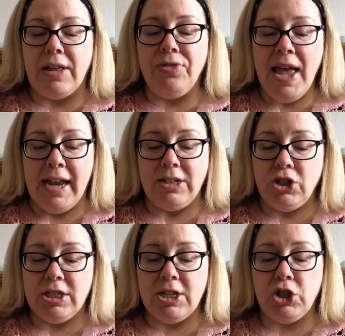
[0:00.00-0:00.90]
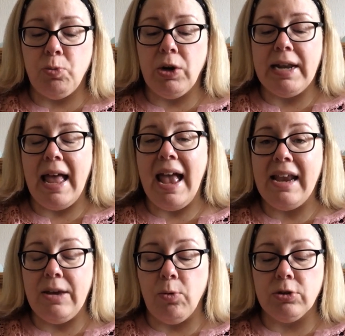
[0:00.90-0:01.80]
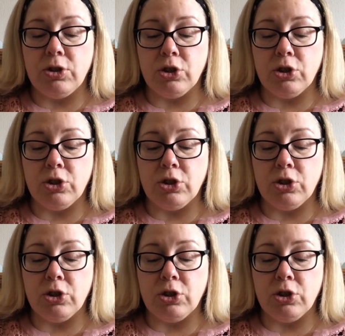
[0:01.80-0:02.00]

And then she said she wouldn't let anyone